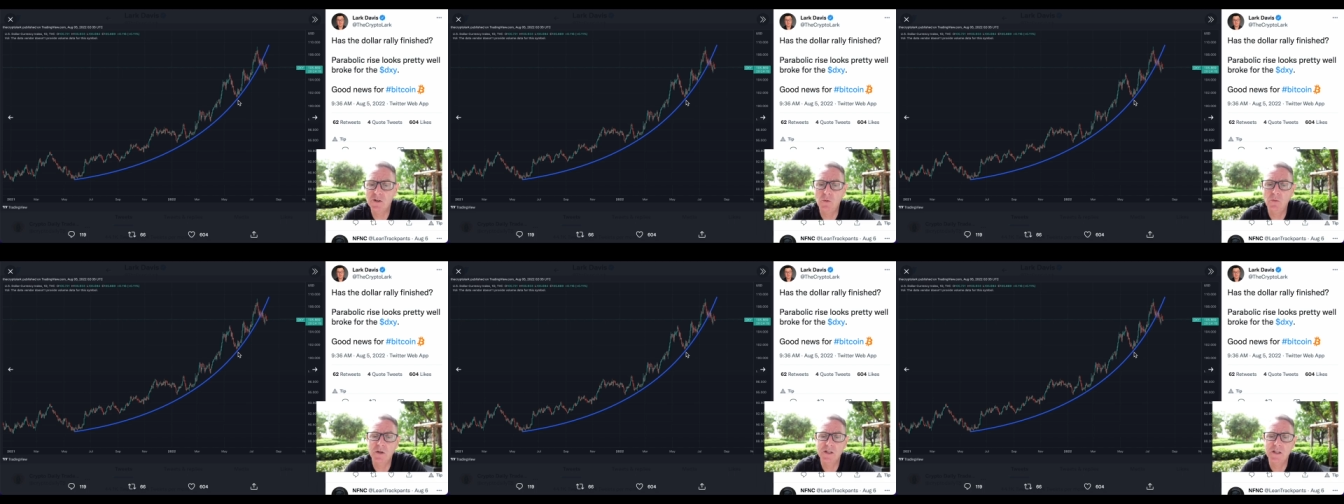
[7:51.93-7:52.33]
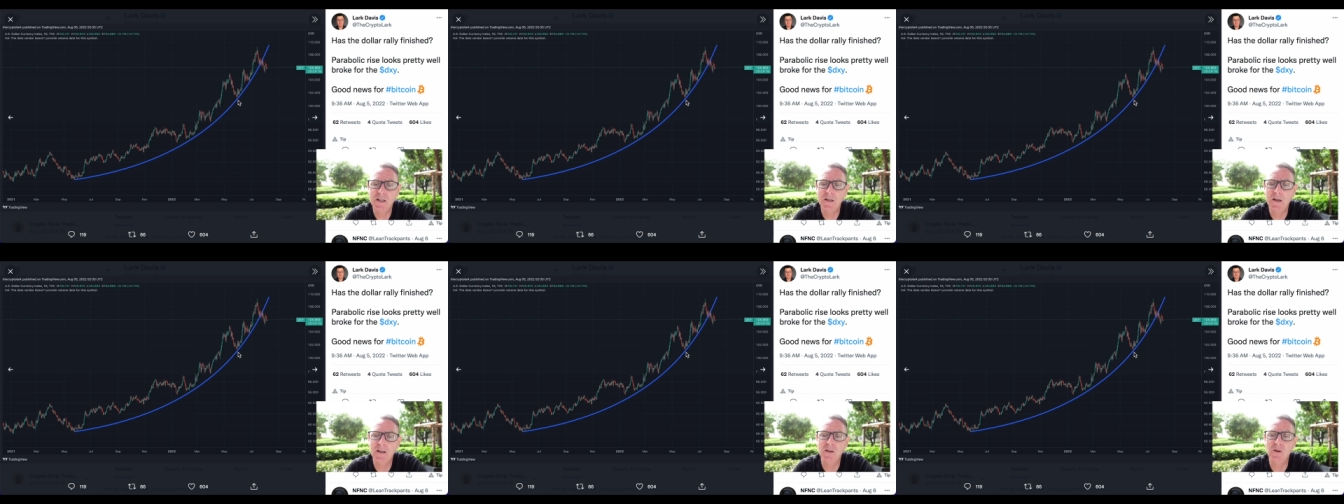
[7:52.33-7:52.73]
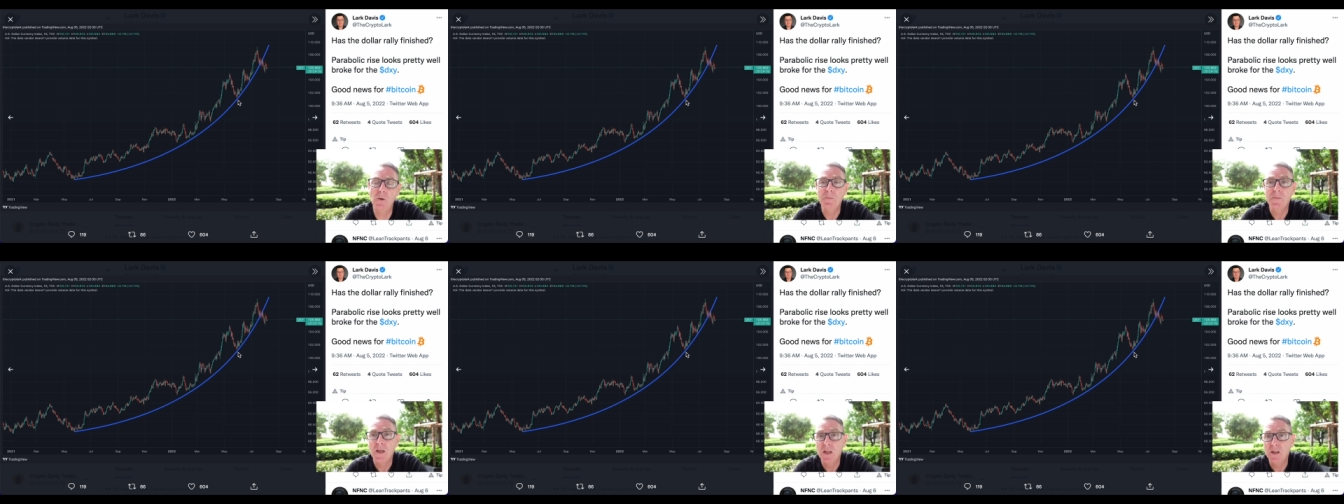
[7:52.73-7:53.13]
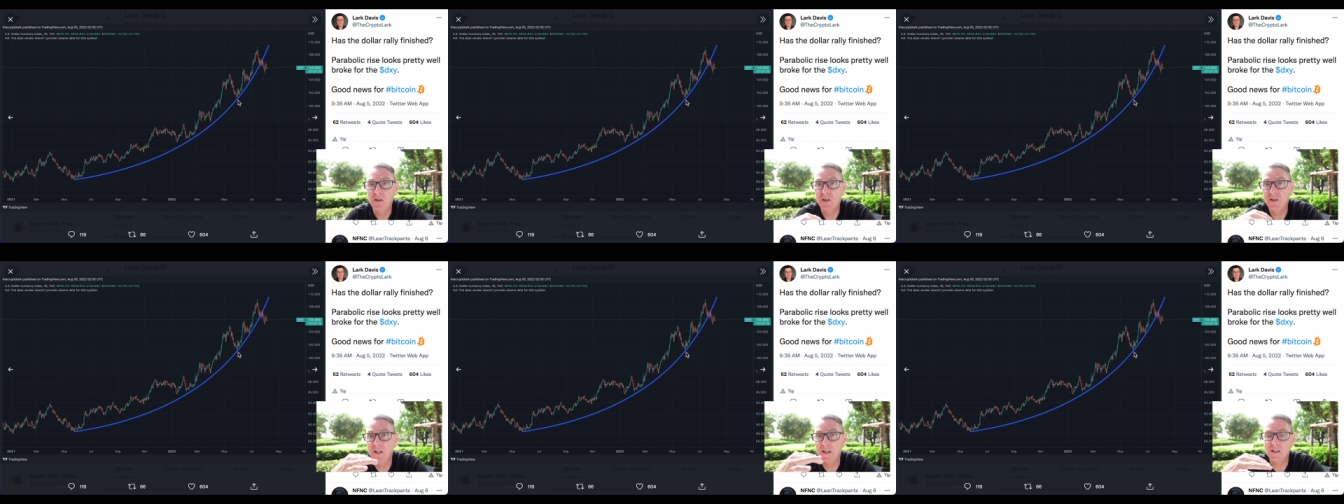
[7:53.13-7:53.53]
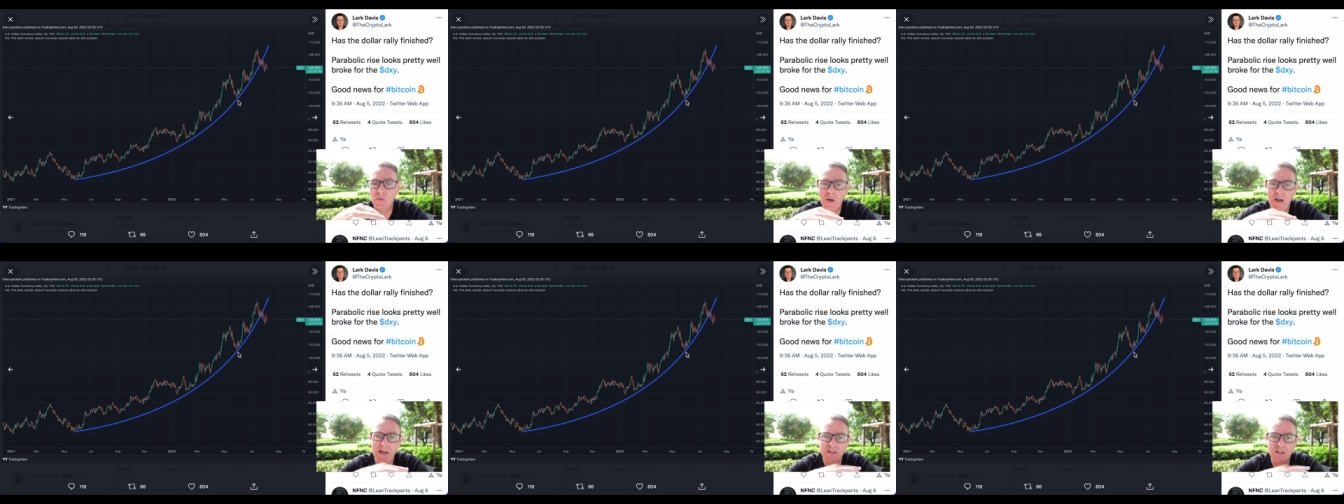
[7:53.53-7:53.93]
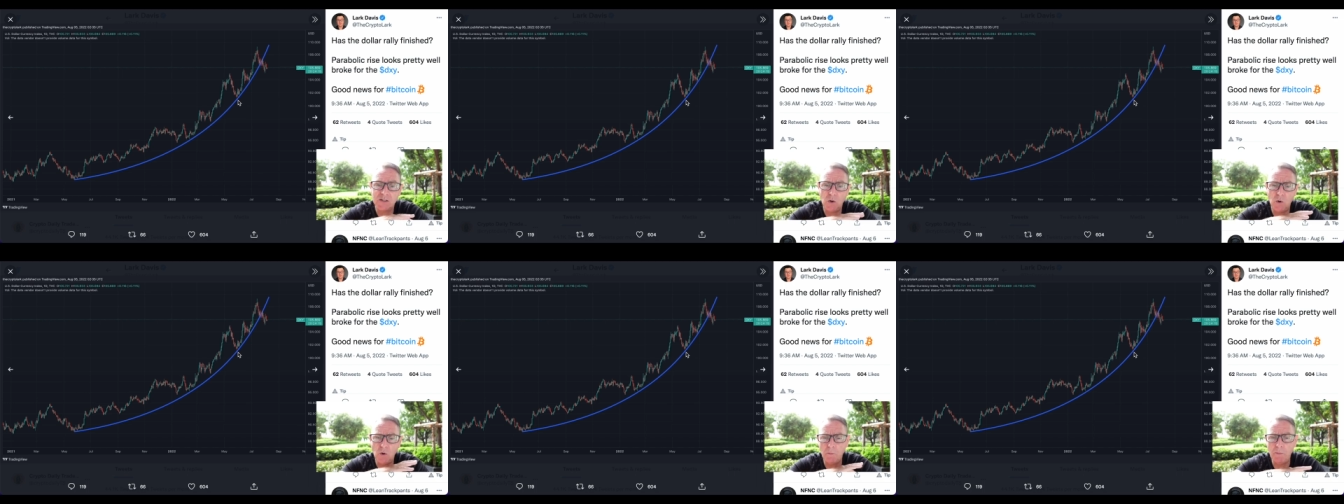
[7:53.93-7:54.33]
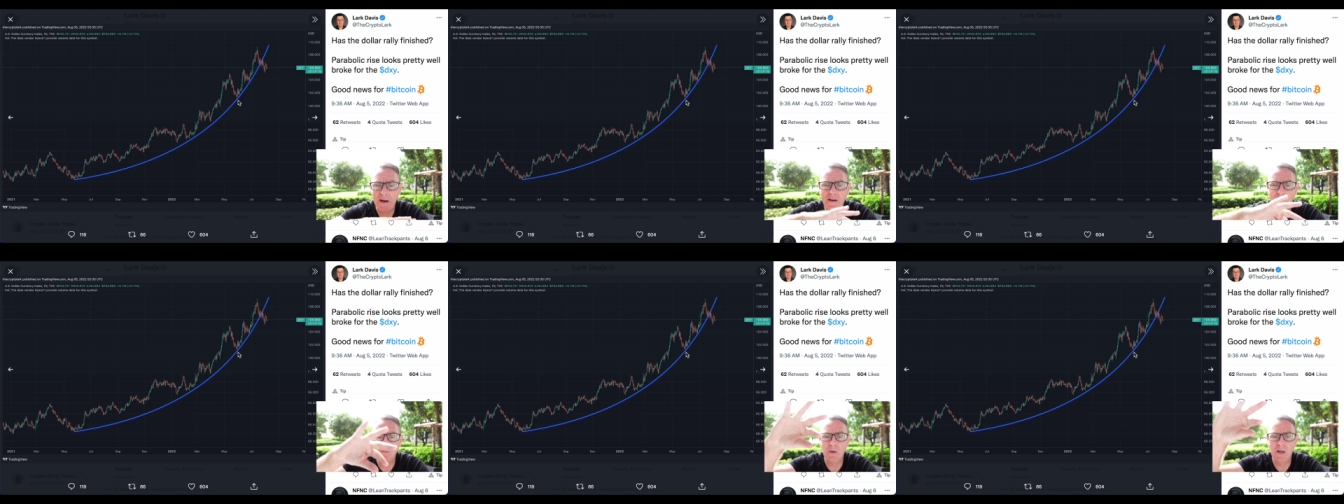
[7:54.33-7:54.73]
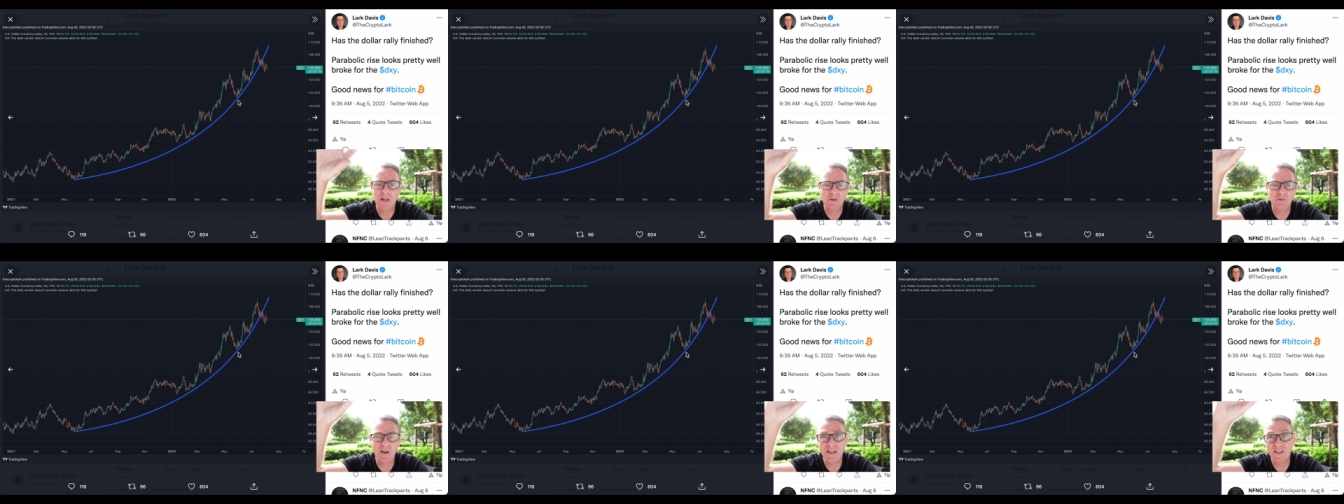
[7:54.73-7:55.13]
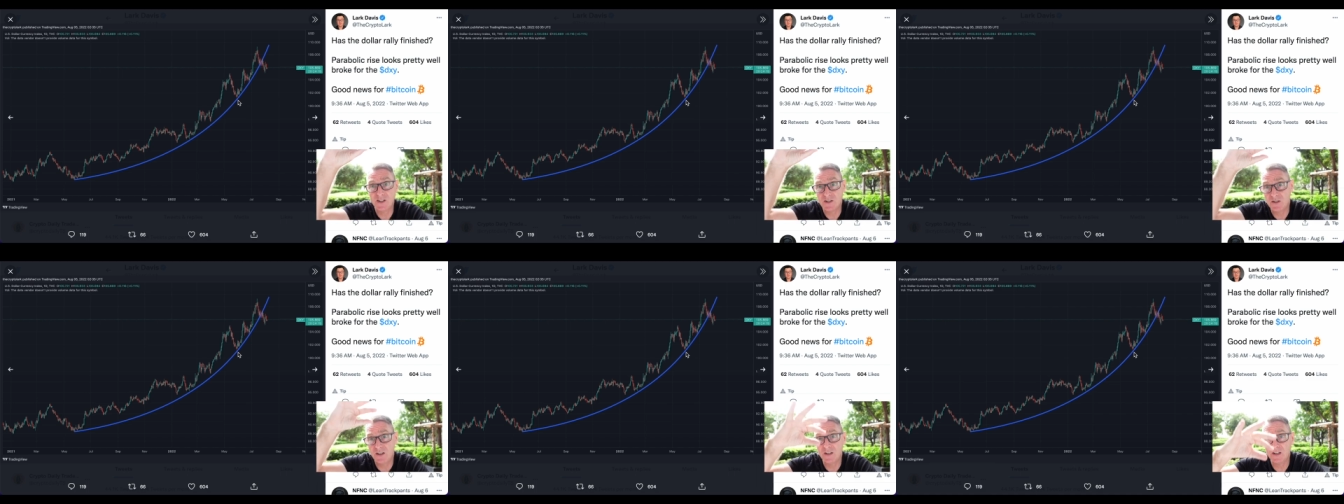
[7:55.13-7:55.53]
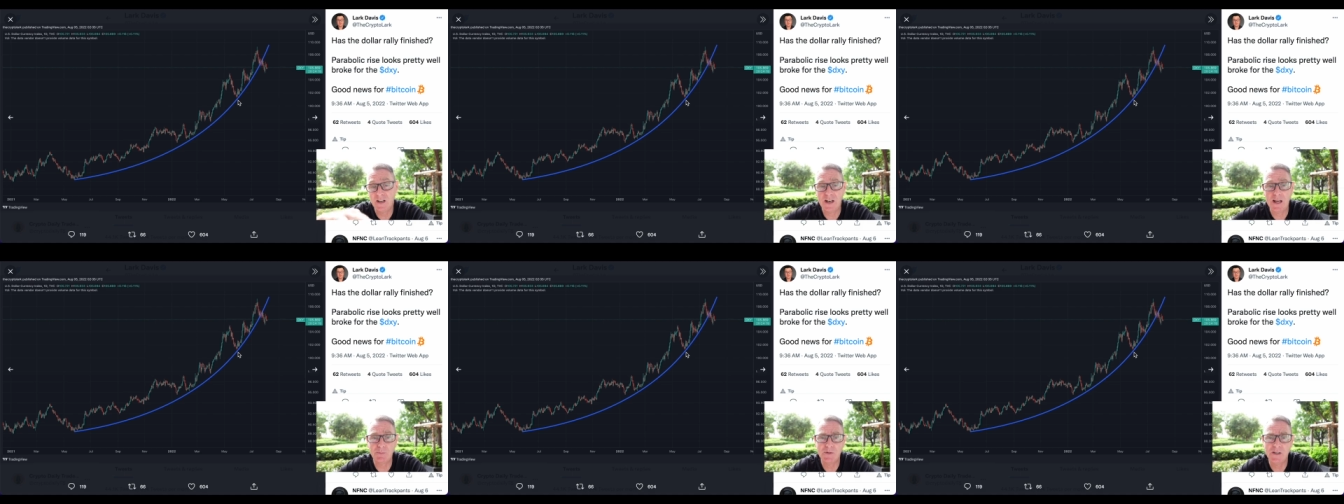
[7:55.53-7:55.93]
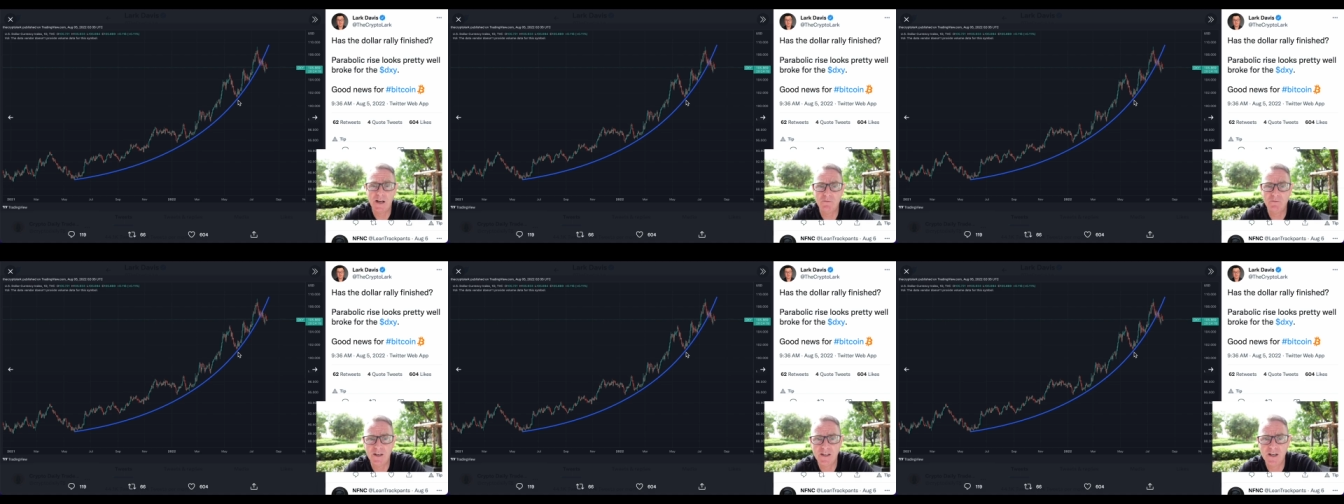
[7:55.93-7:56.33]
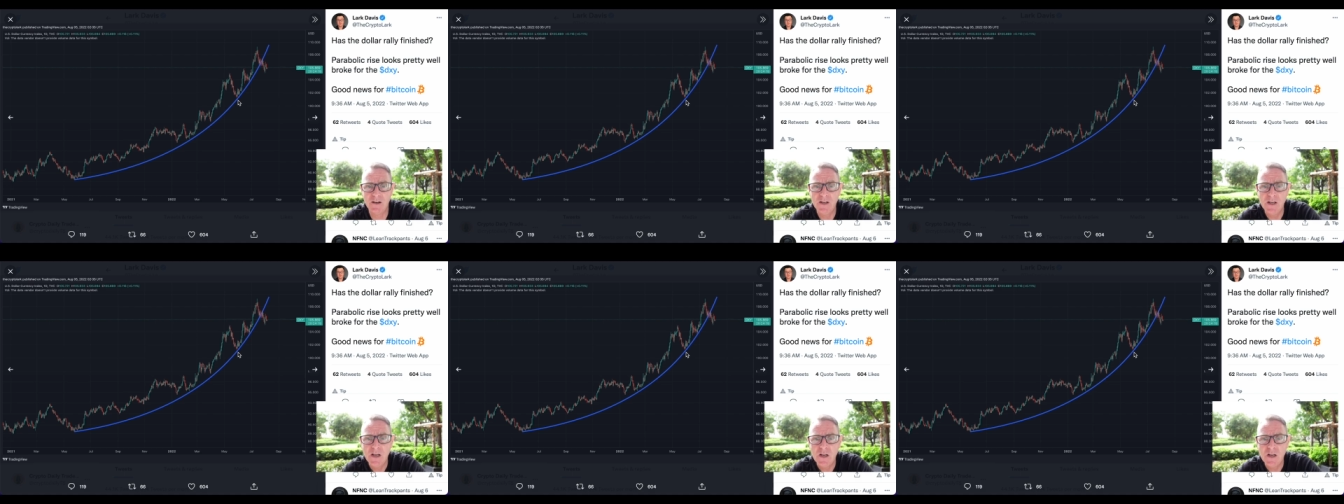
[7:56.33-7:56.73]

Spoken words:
So we're seeing that, you know, the DXY had this whole parabolic rise. It's starting to collapse down right now.